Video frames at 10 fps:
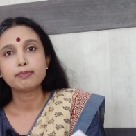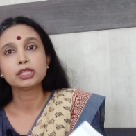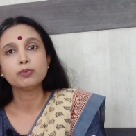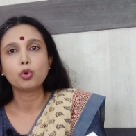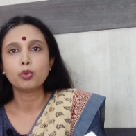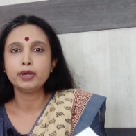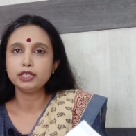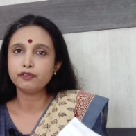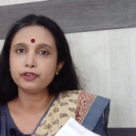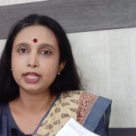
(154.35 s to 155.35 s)
But the moment
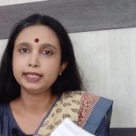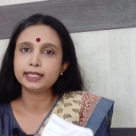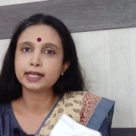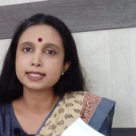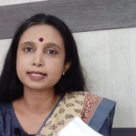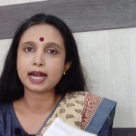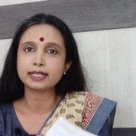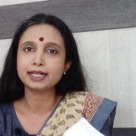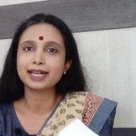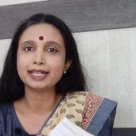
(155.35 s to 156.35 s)
you feel that it has
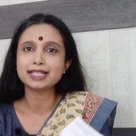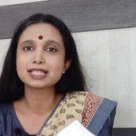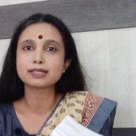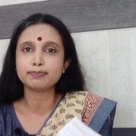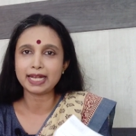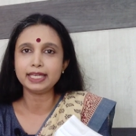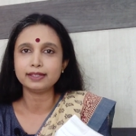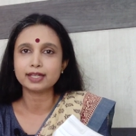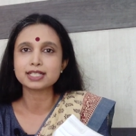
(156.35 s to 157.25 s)
started getting smelly,